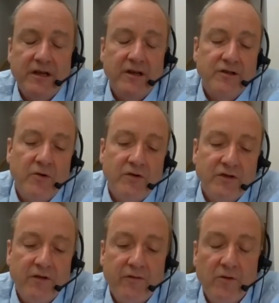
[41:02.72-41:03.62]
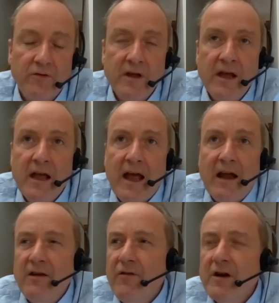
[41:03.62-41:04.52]
and so on and so forth,
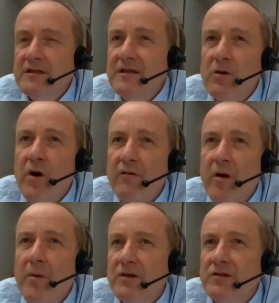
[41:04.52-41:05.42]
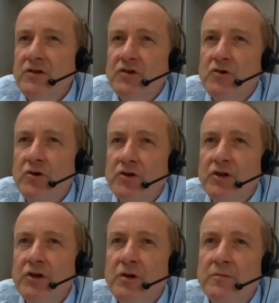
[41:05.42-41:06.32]
and advises in quite robust and strong
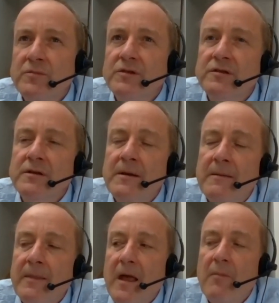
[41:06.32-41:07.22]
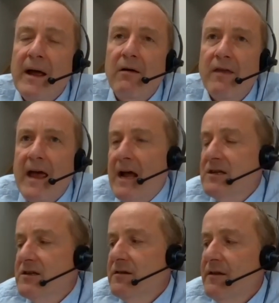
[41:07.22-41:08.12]
terms about
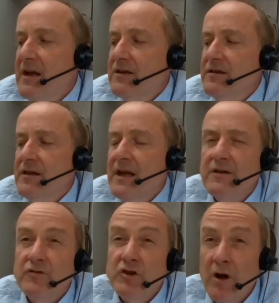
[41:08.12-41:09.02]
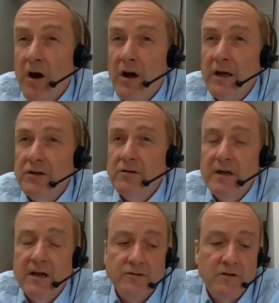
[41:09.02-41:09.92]
that. And that's at the end of July in
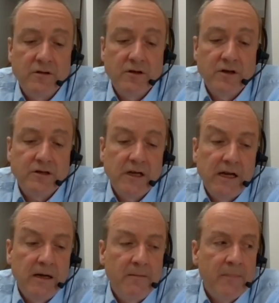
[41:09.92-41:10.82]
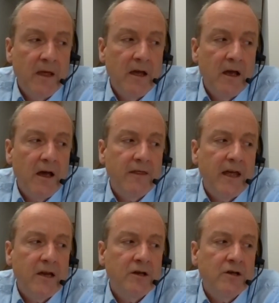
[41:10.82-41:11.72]
2013. And
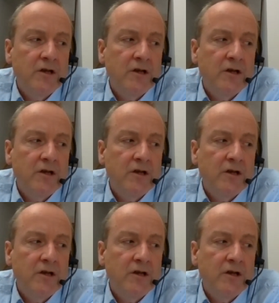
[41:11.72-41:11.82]
then